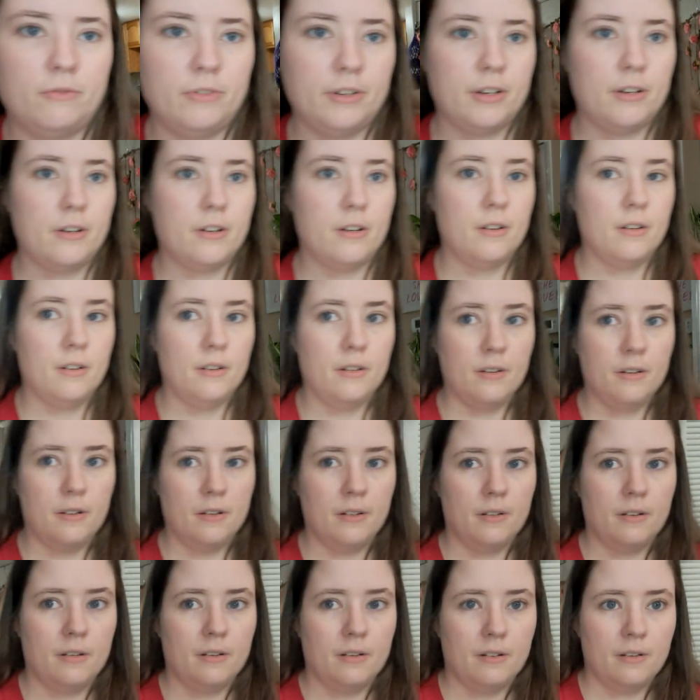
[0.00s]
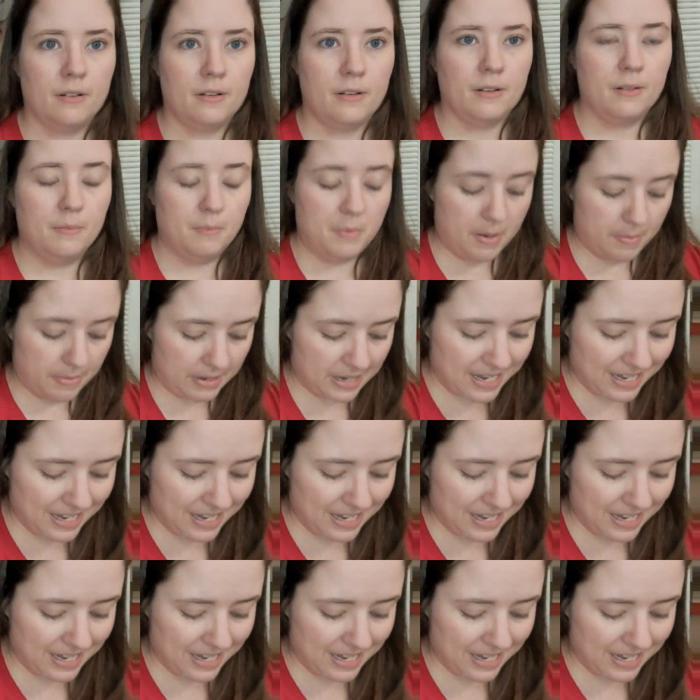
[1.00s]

flicker. Maybe.